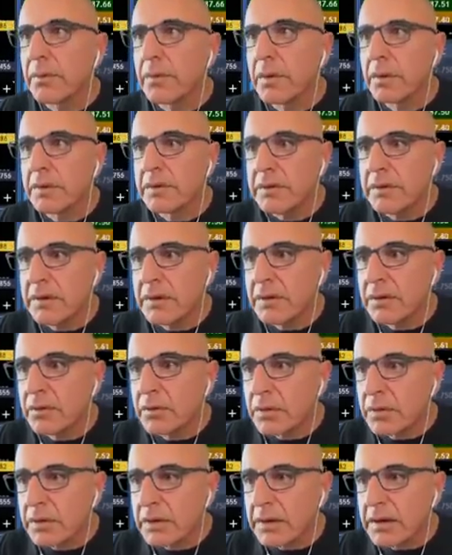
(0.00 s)
I didn't
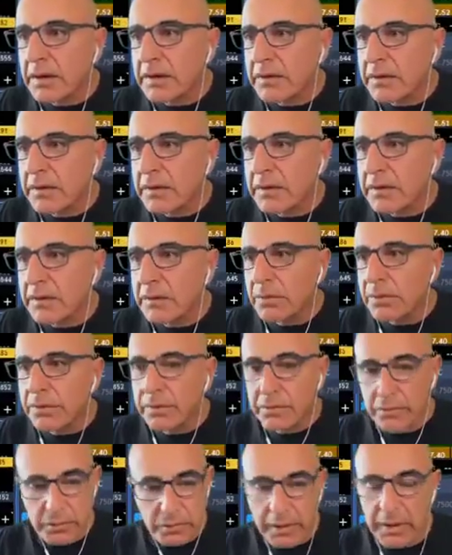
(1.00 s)
want to get in, it was
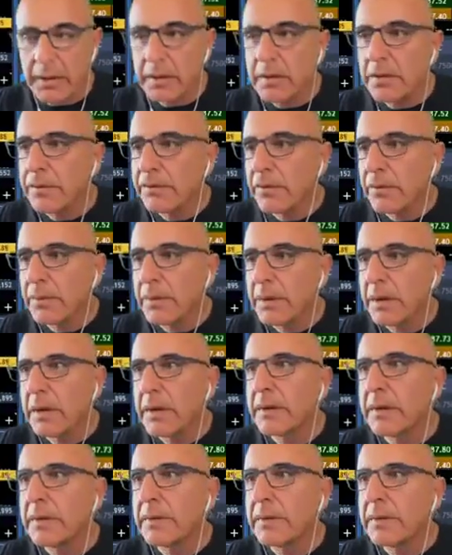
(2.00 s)
too early for me.